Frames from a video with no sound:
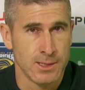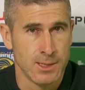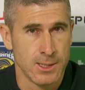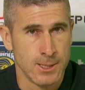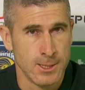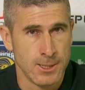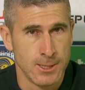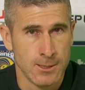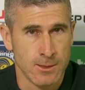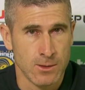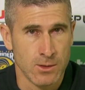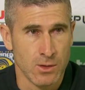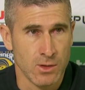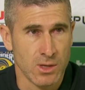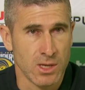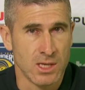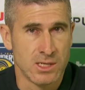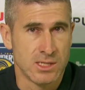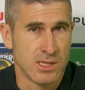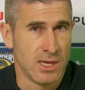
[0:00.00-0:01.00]
You know,
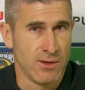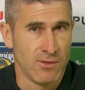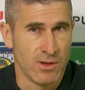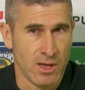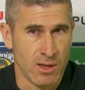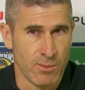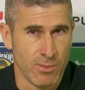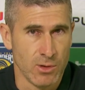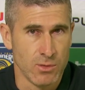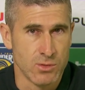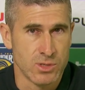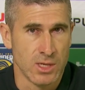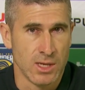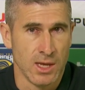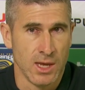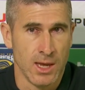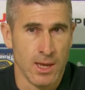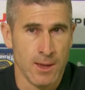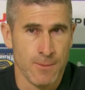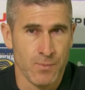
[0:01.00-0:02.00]
the kid's leaving in a boot
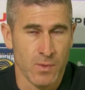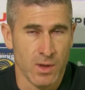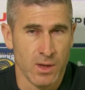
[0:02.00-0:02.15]
today.